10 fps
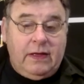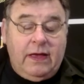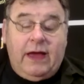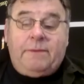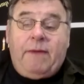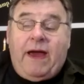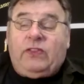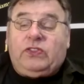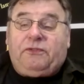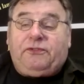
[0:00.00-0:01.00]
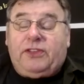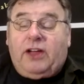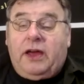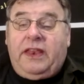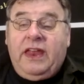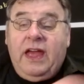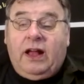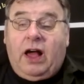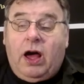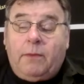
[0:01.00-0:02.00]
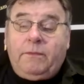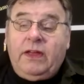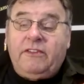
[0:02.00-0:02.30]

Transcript: it made the flood come